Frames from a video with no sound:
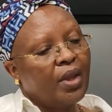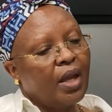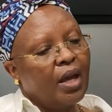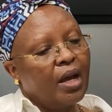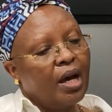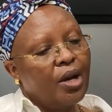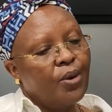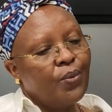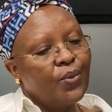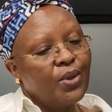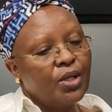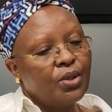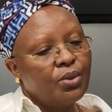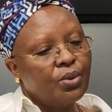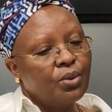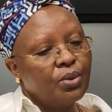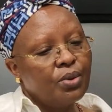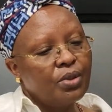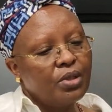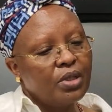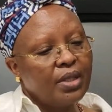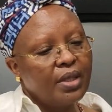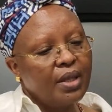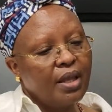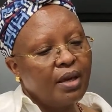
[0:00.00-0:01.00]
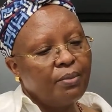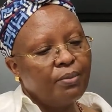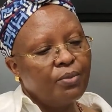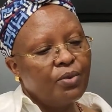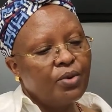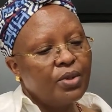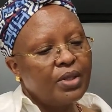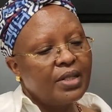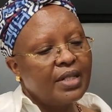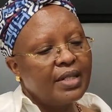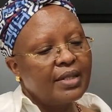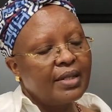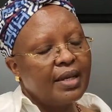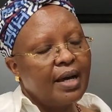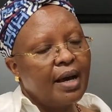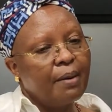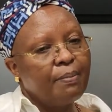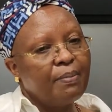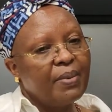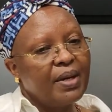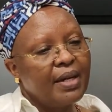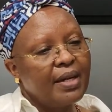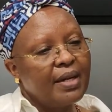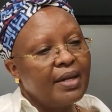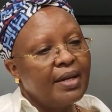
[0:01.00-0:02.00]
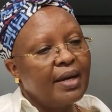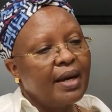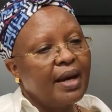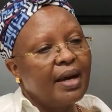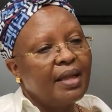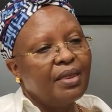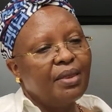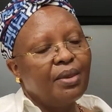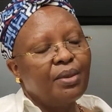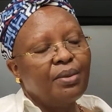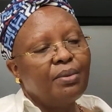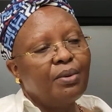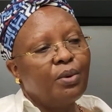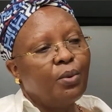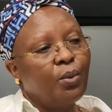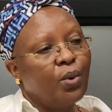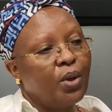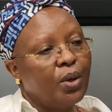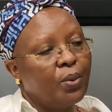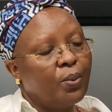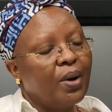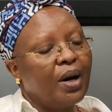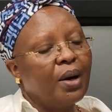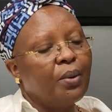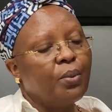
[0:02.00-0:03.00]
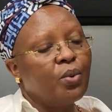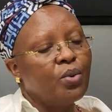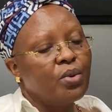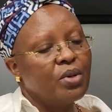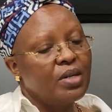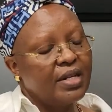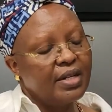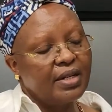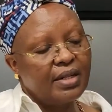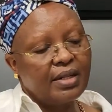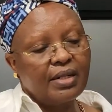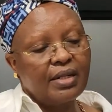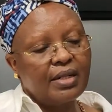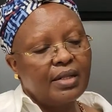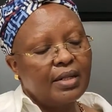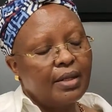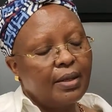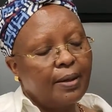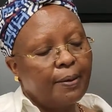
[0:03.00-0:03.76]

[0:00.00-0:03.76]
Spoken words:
and we told them what is happening, and we were worried.